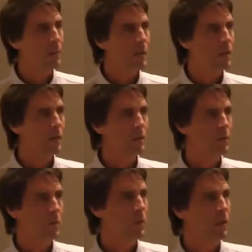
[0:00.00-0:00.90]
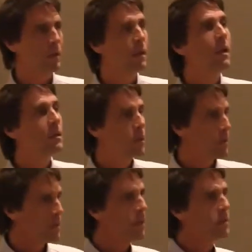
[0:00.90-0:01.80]
I'm not going to drink it. So
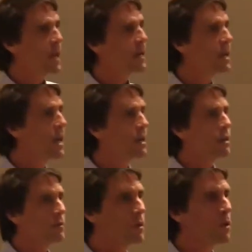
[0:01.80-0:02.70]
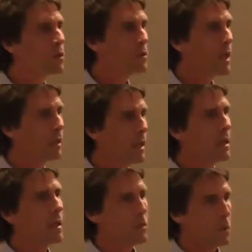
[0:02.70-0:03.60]
it's it's that kind cultural
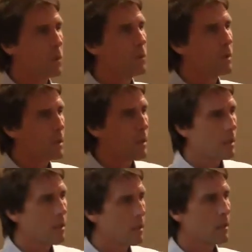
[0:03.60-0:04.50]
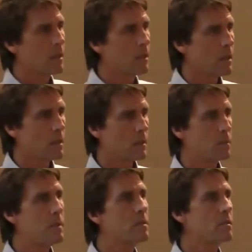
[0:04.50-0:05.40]
identity is rooted in the in the in the
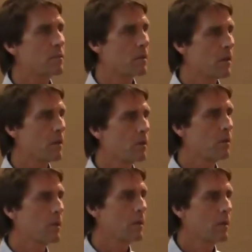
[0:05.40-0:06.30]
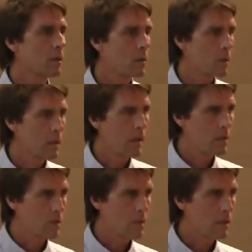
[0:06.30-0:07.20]
species of taro, the
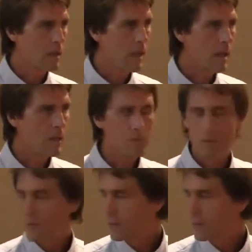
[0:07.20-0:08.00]
colocasia that they have.